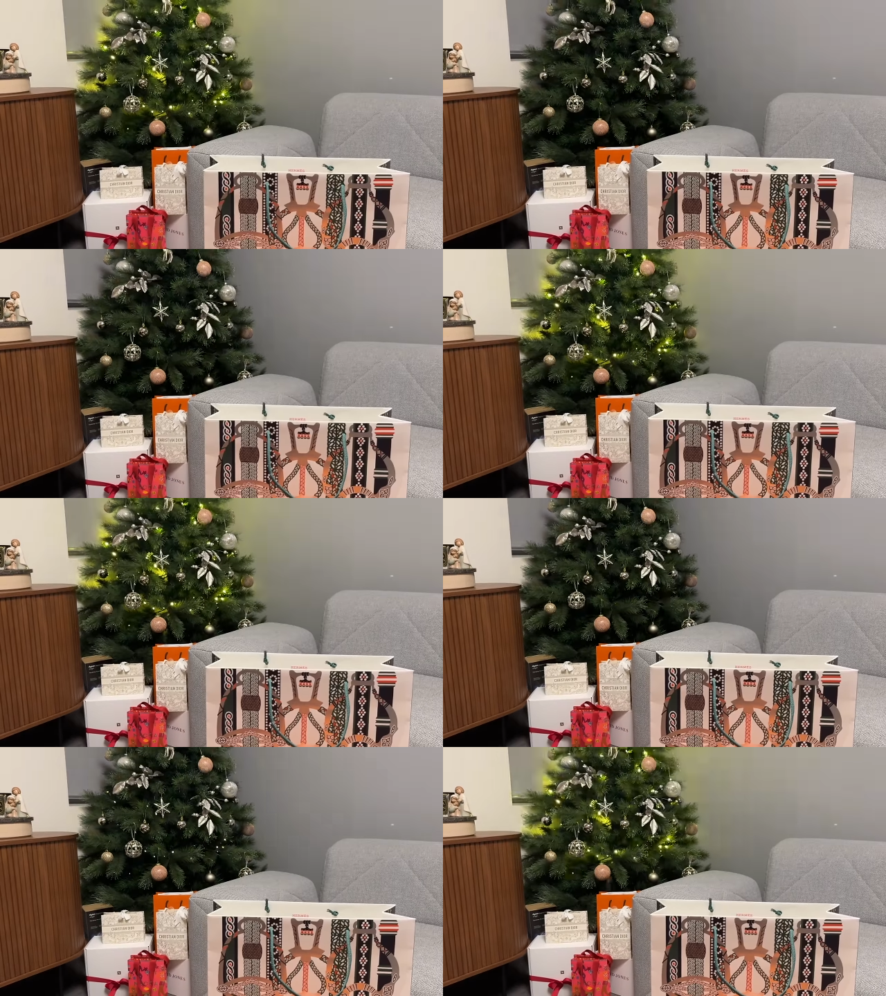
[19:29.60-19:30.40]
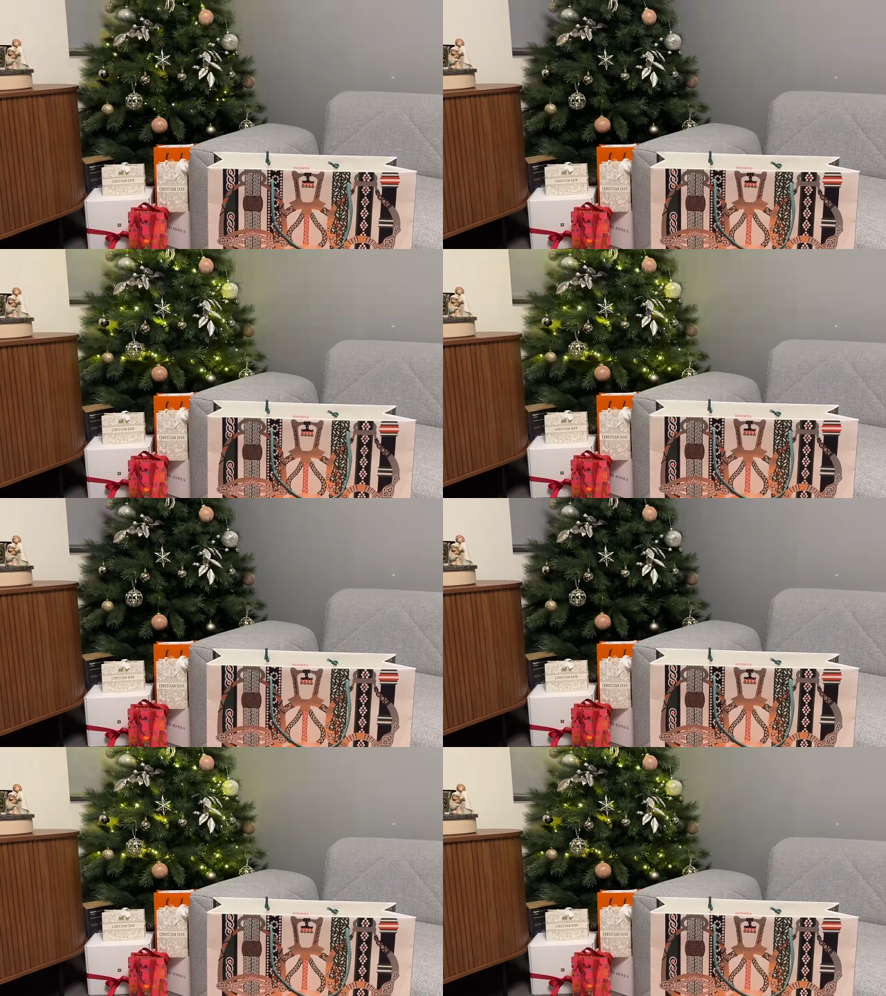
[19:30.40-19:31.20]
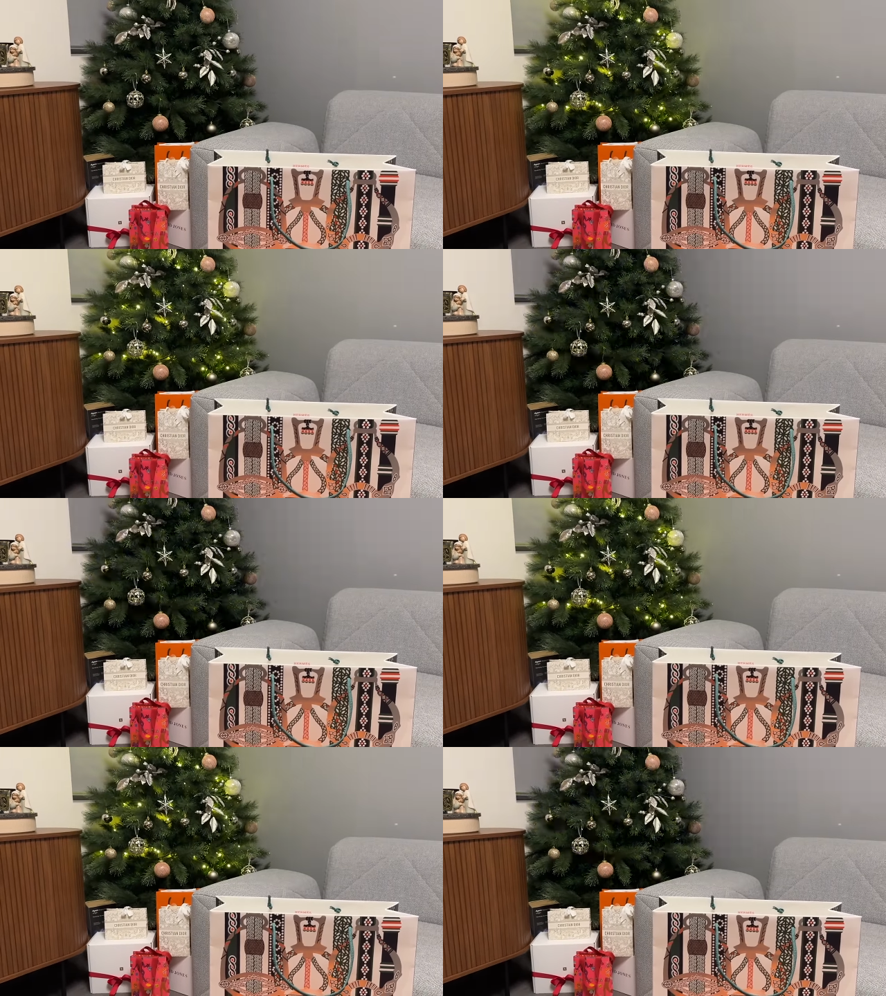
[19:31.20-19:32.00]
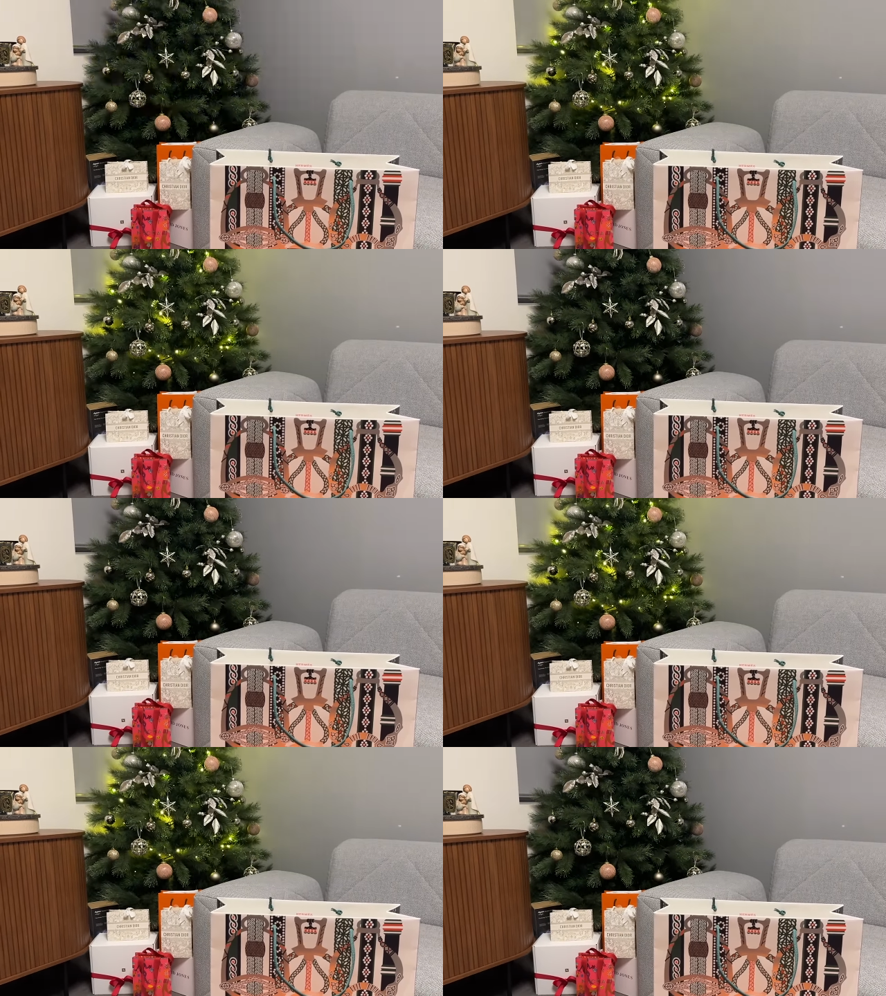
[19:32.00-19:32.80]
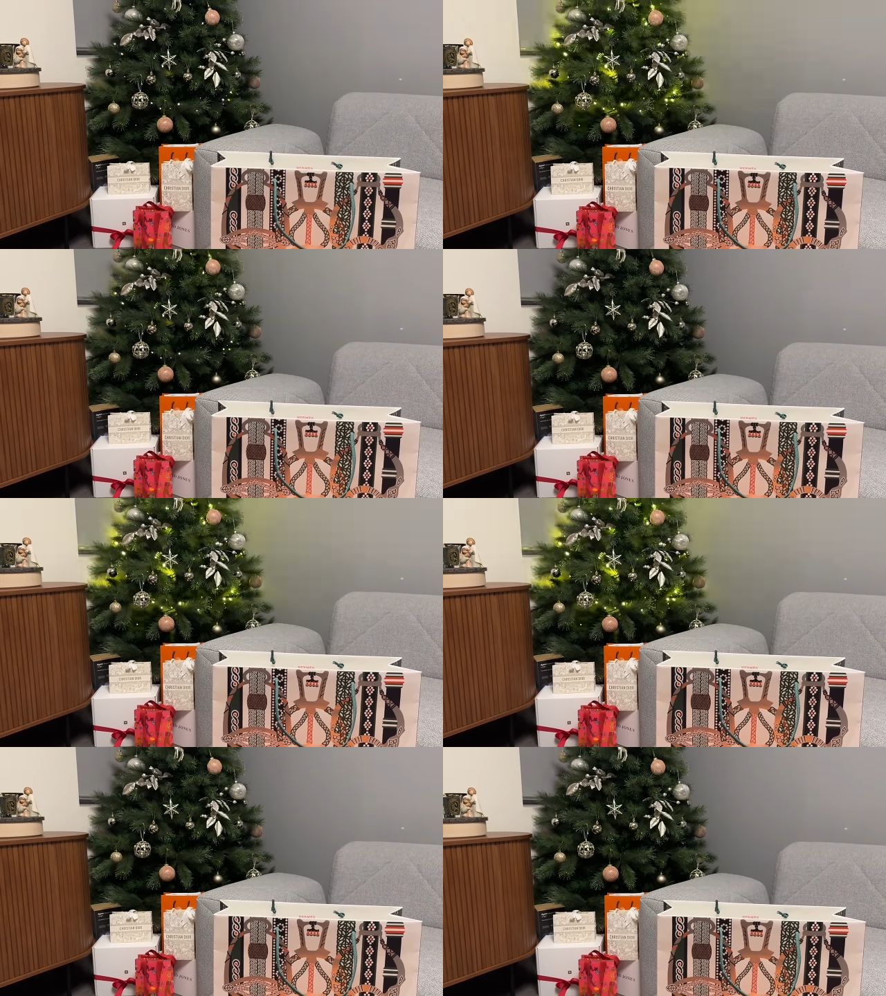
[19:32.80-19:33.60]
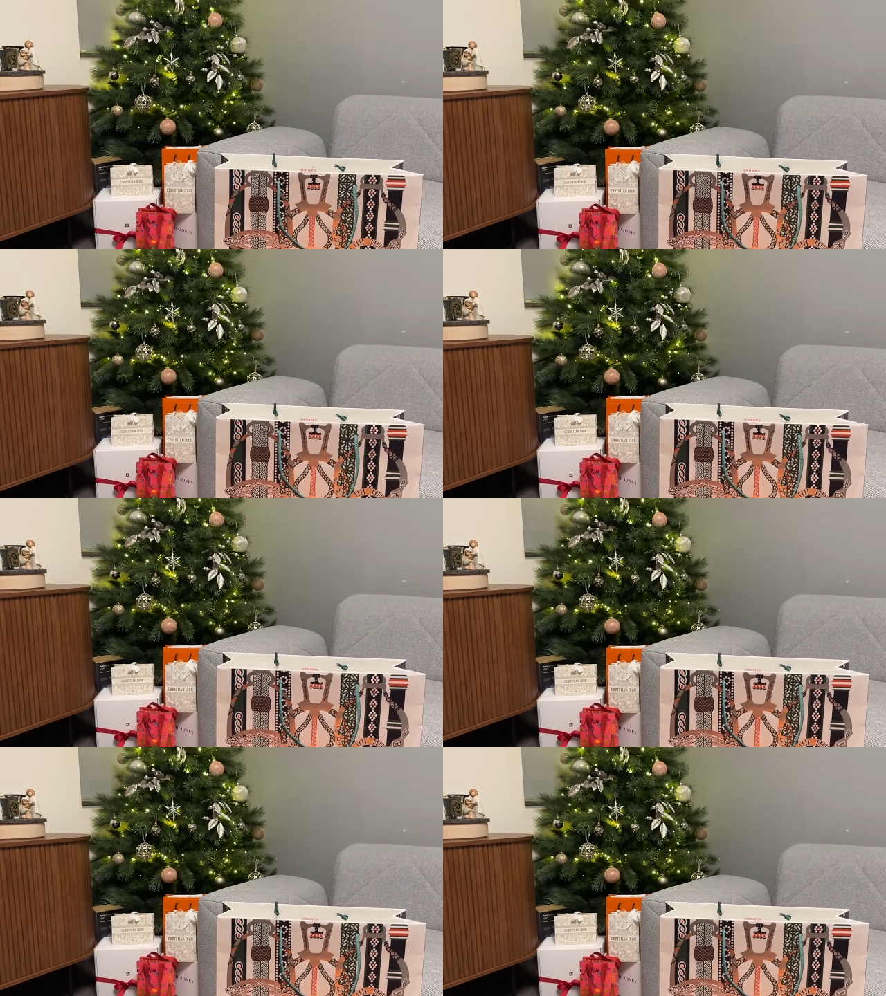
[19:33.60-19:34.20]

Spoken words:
No face is visible, so there are no lips to read.